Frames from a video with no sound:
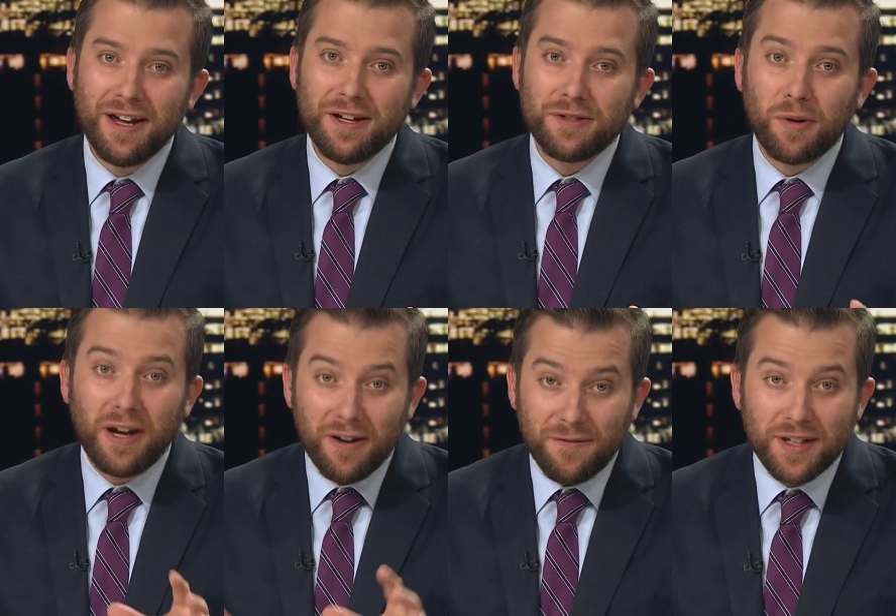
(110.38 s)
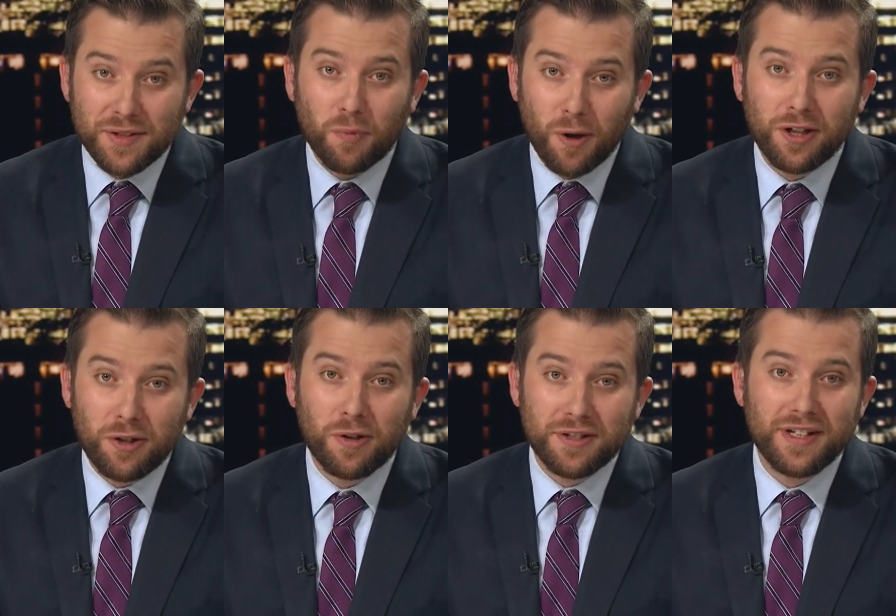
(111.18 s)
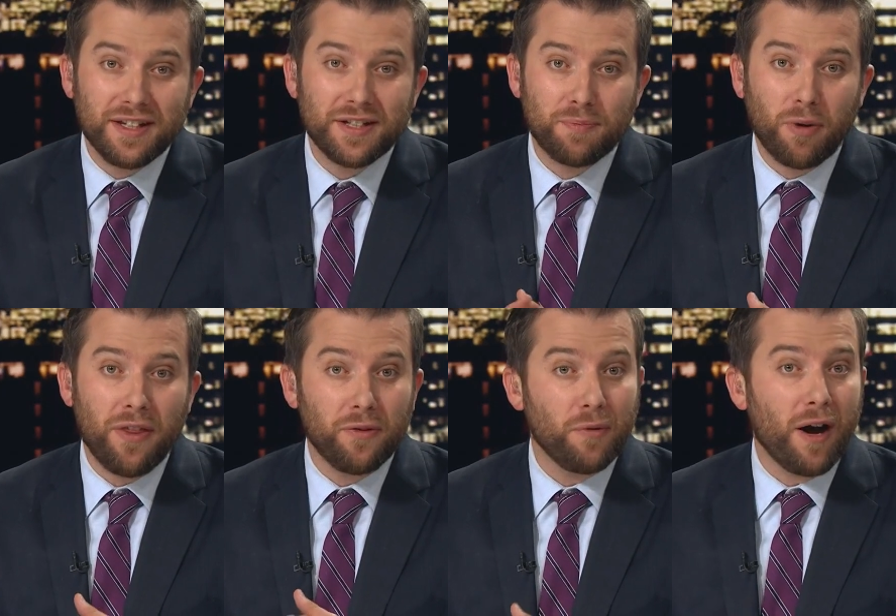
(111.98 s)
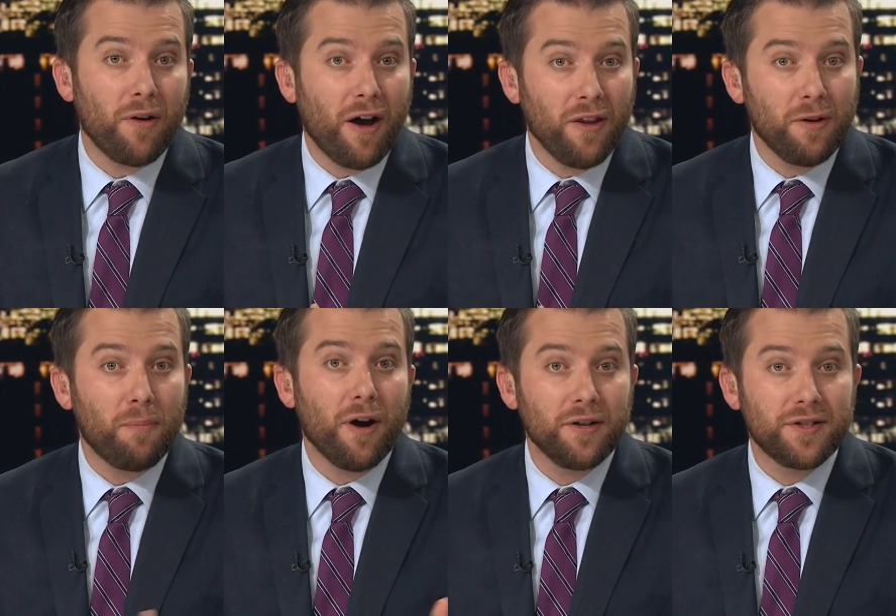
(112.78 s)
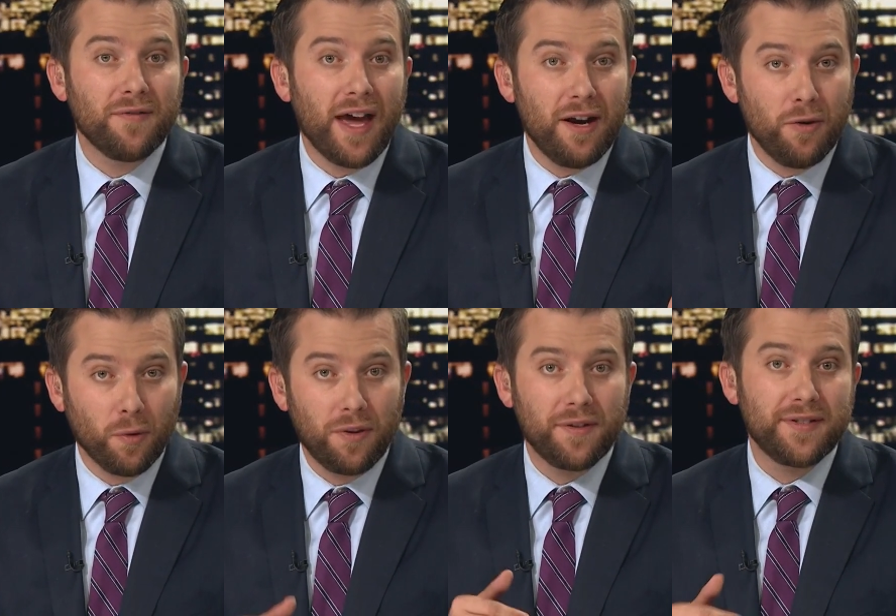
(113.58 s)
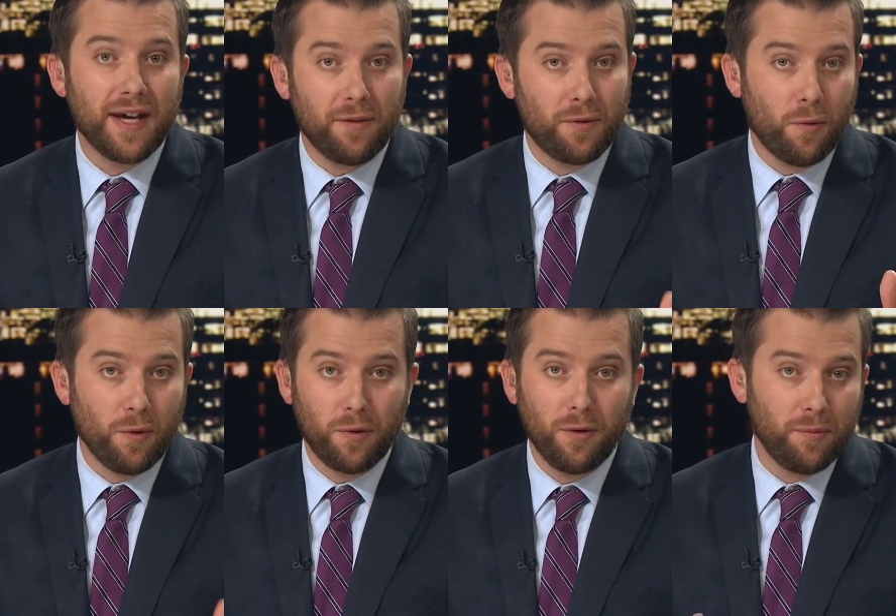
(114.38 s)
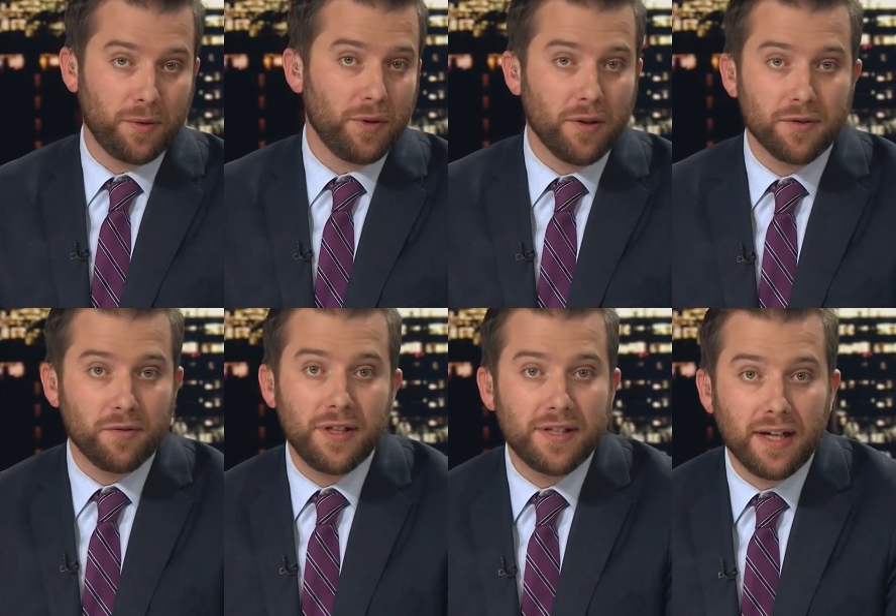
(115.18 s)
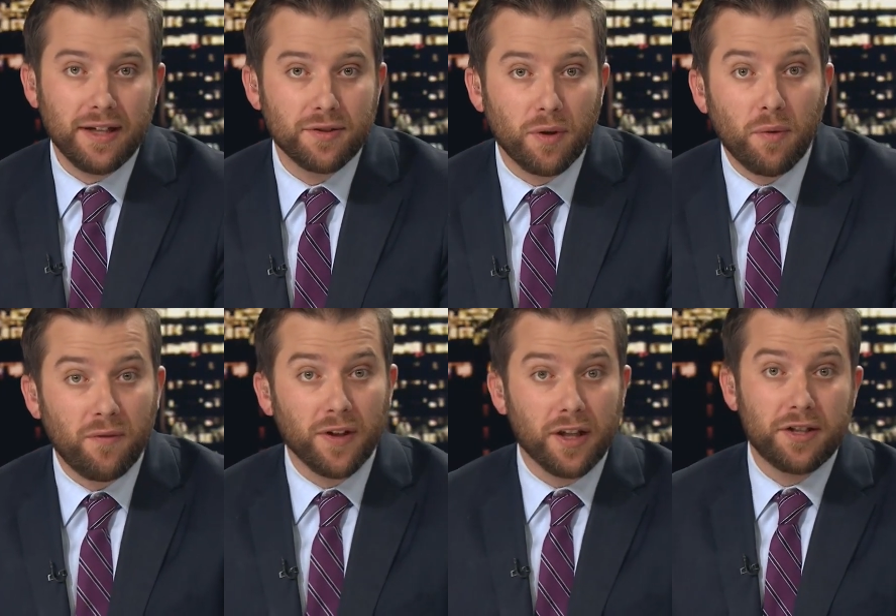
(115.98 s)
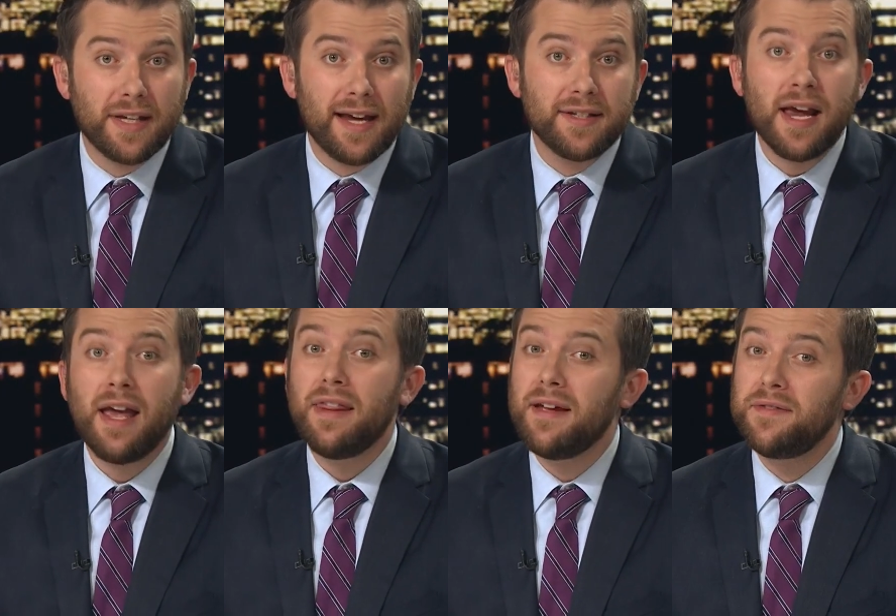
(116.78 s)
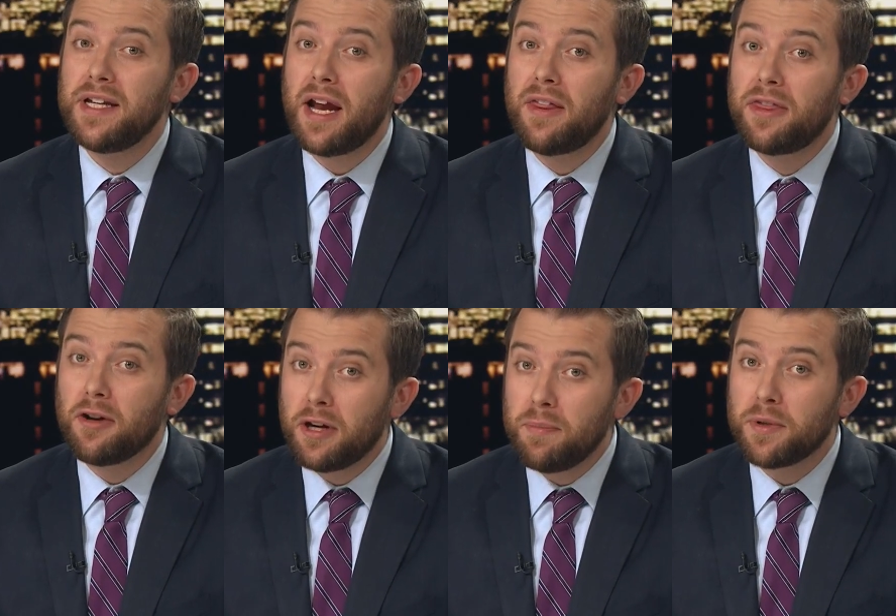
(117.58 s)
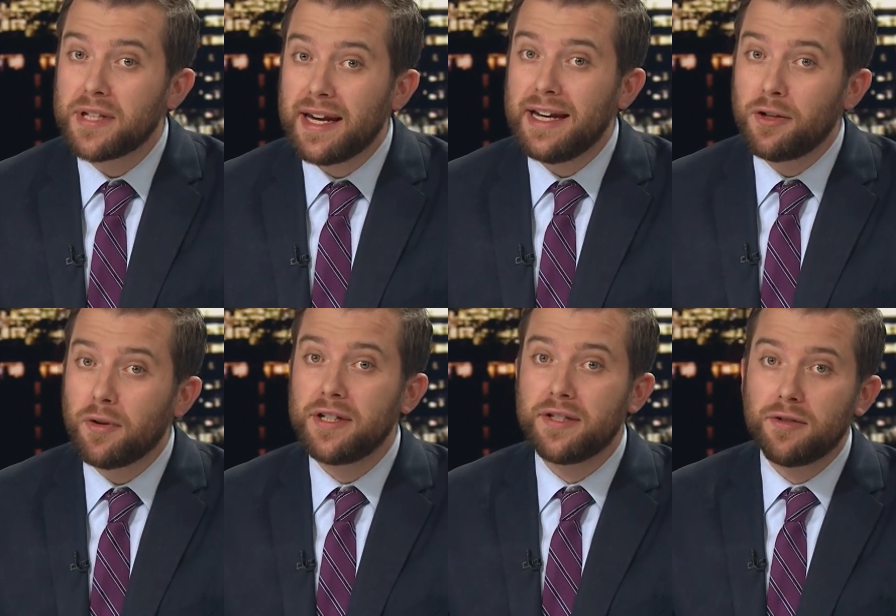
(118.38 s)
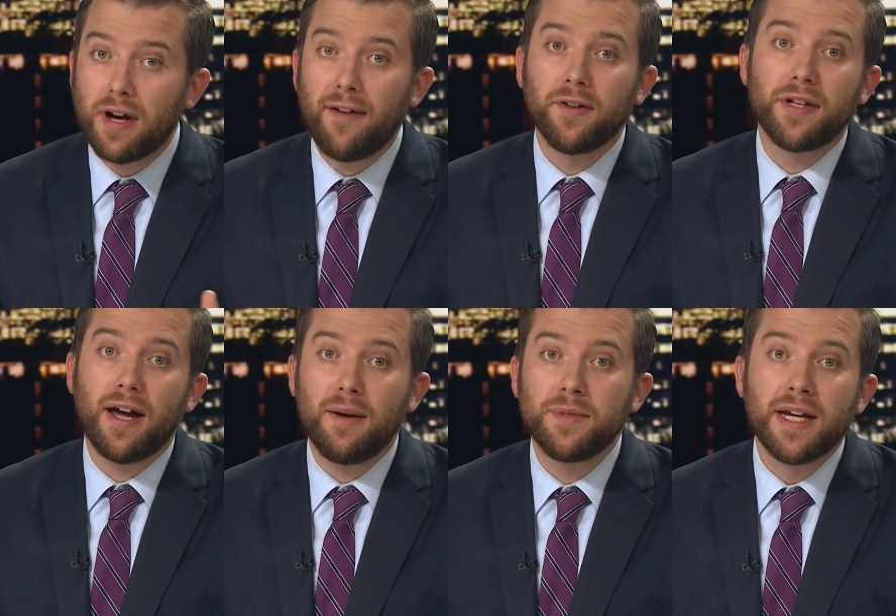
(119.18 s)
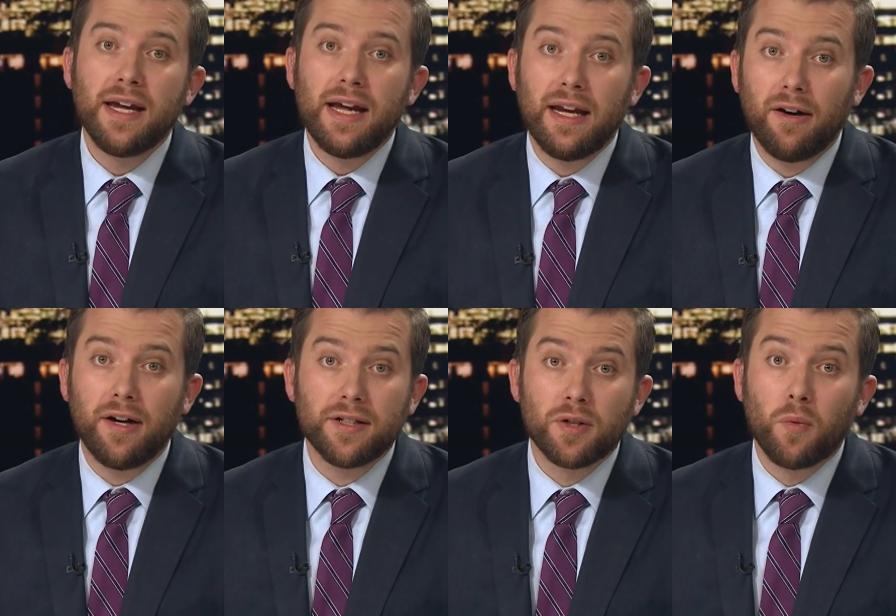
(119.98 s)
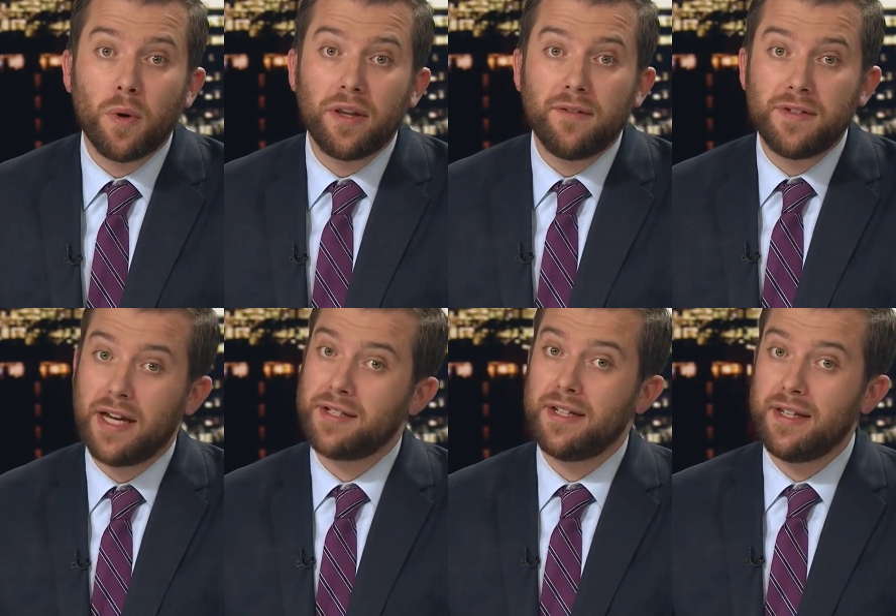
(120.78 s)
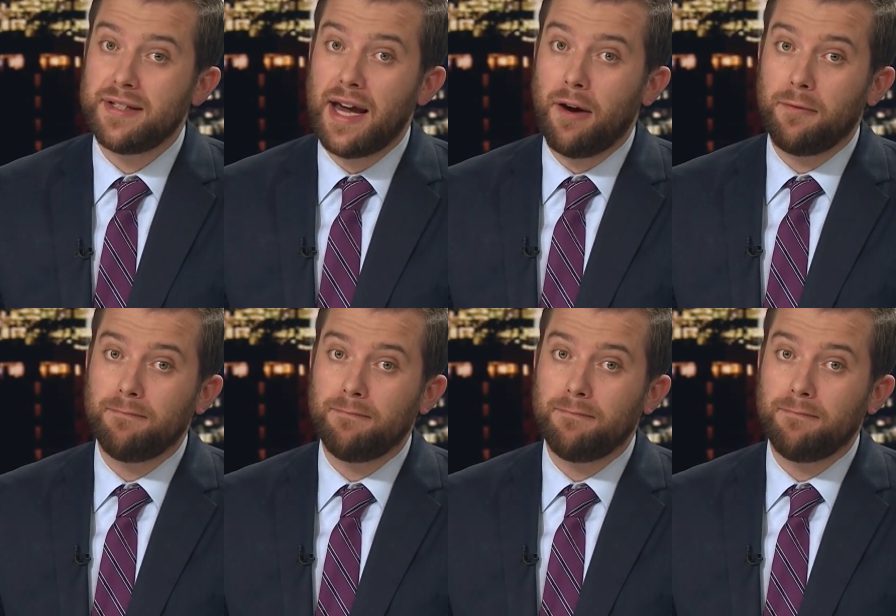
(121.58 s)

So if this works, you could see this spread throughout other parts of that north-south corridor between those three cities. Greenwood Village says they've seen a 30% increase in travel times in areas where they've tested this out.